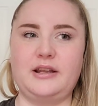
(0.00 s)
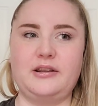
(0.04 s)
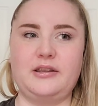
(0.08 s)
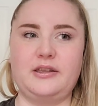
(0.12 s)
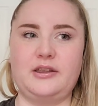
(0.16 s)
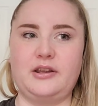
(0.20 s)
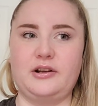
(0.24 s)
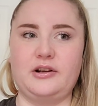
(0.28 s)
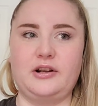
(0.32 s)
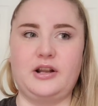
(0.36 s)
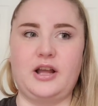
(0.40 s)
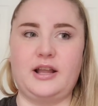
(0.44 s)

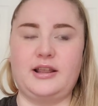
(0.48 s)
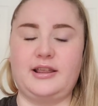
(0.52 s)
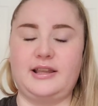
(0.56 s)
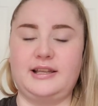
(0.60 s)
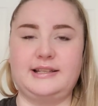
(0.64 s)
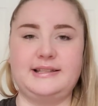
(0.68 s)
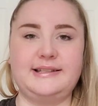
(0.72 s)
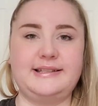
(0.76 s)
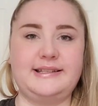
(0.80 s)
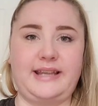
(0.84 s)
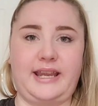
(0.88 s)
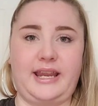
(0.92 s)
They're not the
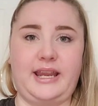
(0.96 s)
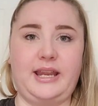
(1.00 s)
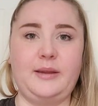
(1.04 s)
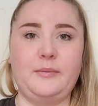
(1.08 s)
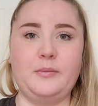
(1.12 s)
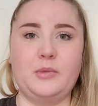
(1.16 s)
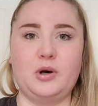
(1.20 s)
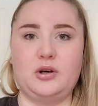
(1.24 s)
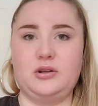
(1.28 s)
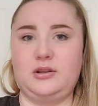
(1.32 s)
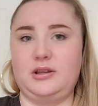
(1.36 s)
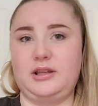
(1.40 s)
same
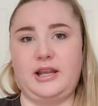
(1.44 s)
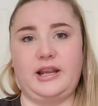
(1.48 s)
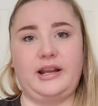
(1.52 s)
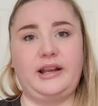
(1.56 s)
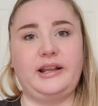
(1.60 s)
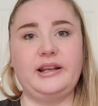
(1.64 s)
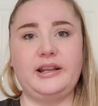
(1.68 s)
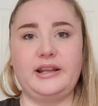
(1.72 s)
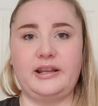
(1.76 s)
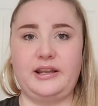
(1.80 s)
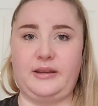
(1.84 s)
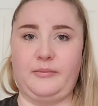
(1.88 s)

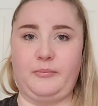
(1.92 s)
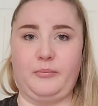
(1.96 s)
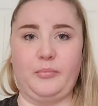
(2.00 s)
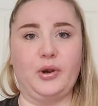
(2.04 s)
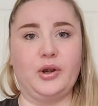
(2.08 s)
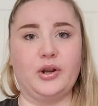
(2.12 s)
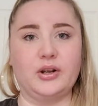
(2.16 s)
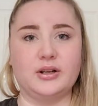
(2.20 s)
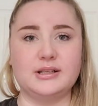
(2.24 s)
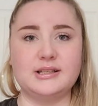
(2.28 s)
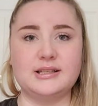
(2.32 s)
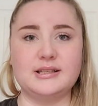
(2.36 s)
online and in
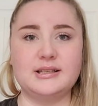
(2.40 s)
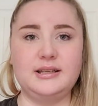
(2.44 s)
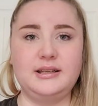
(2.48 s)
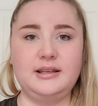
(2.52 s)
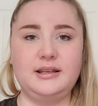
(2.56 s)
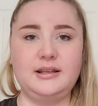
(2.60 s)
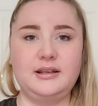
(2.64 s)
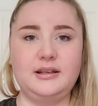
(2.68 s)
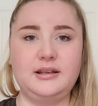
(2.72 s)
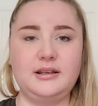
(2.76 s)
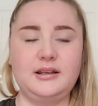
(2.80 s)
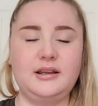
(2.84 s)

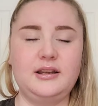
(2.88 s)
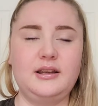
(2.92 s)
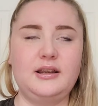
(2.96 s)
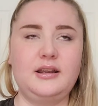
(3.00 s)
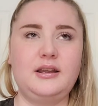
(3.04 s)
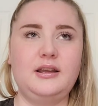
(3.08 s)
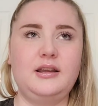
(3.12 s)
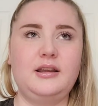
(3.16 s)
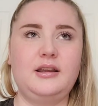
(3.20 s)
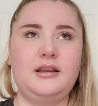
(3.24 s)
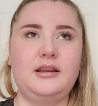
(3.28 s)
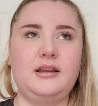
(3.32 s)
person.
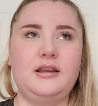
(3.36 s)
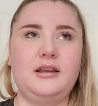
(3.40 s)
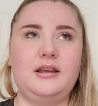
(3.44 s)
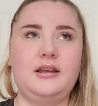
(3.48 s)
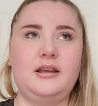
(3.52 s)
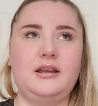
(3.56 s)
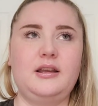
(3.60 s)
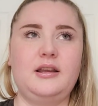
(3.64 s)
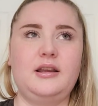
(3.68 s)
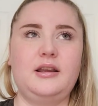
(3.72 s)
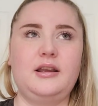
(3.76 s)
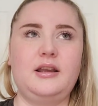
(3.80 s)

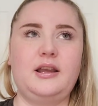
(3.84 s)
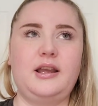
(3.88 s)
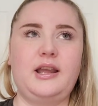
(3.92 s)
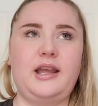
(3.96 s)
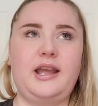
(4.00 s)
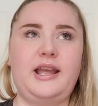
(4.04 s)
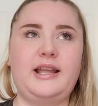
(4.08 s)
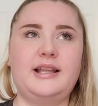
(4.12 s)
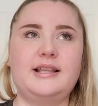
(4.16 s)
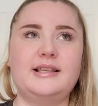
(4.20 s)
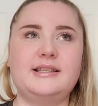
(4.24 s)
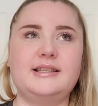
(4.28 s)

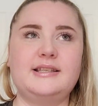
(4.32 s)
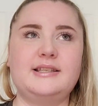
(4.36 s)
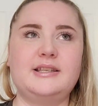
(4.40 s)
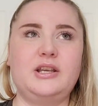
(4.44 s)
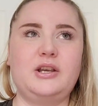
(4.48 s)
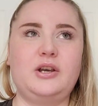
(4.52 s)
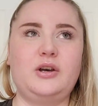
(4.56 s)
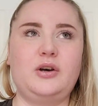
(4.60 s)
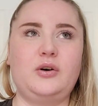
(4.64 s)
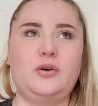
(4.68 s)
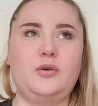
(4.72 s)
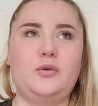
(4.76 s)
And
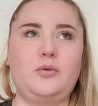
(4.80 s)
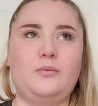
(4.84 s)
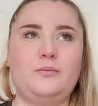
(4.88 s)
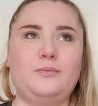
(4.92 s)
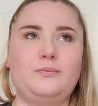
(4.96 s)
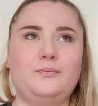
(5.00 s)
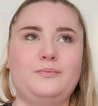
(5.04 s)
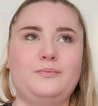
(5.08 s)
so